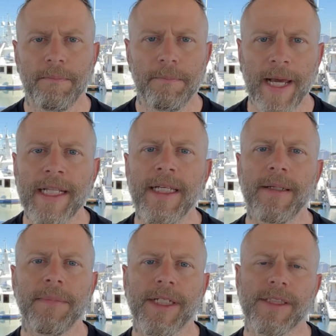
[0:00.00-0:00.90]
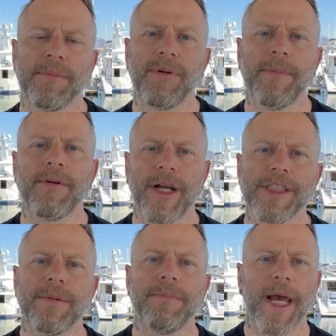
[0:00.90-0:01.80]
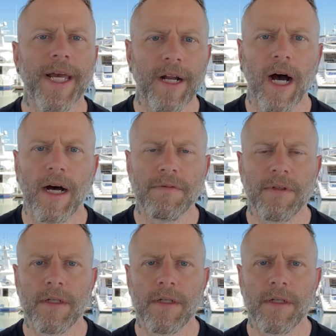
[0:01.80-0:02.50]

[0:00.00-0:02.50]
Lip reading: mainly because the preparation paid off.